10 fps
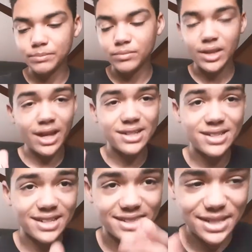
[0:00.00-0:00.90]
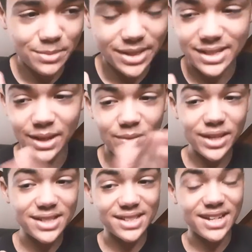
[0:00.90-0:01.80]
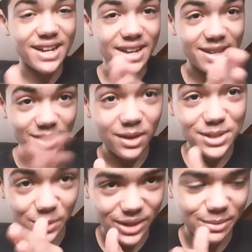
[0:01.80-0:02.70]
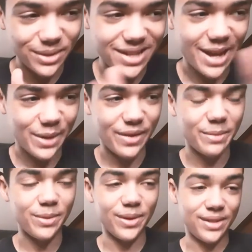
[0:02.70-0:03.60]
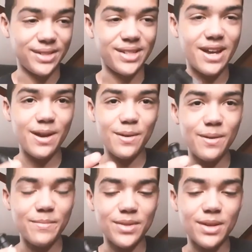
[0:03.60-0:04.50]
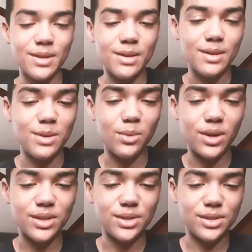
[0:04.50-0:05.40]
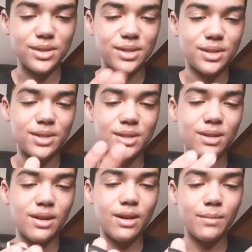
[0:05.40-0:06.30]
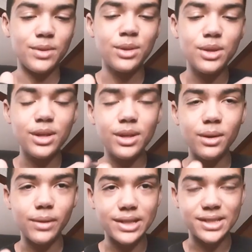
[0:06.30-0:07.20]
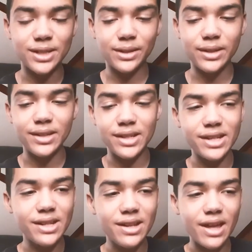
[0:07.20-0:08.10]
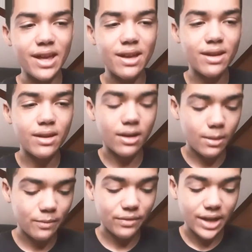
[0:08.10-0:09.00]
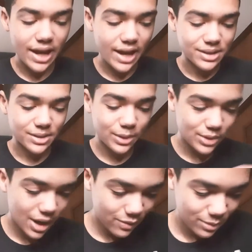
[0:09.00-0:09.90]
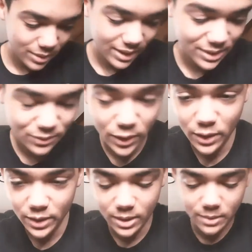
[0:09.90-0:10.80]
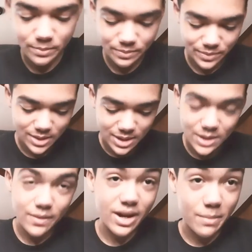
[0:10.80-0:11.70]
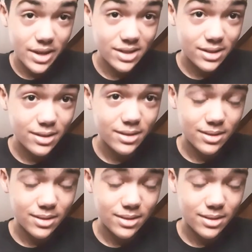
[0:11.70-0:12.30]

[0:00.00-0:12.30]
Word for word: next is this piece. Now this is also one of the most aggravating parts. Now you want to just you, you, don't necessarily need a um, flathead screwdriver, but it's very um recommended,